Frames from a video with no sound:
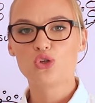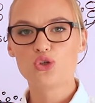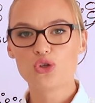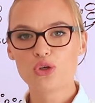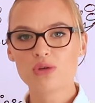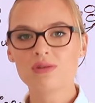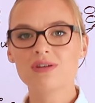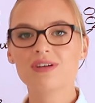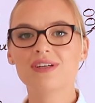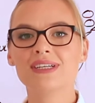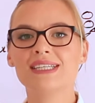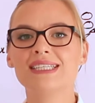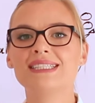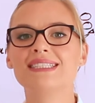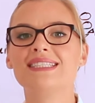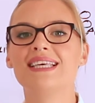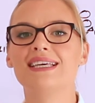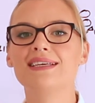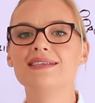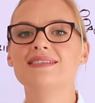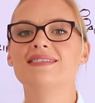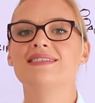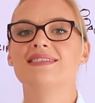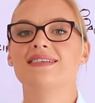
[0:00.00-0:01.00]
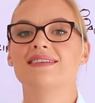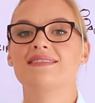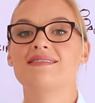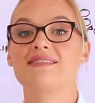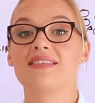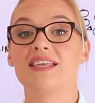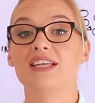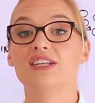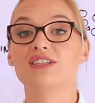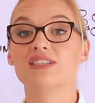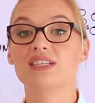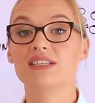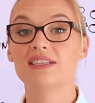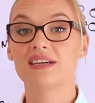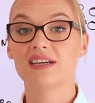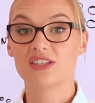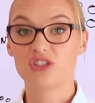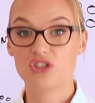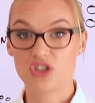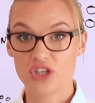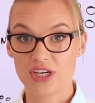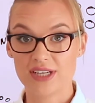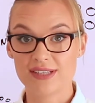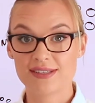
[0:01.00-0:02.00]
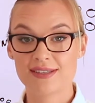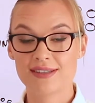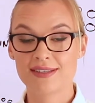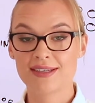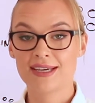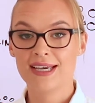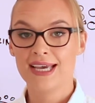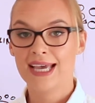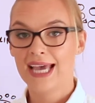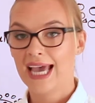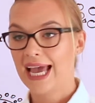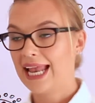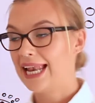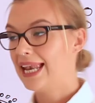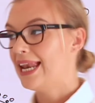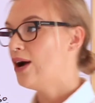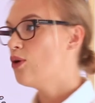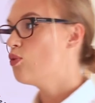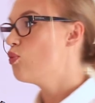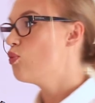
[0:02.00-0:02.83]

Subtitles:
Sugar is the easiest thing to digest. And now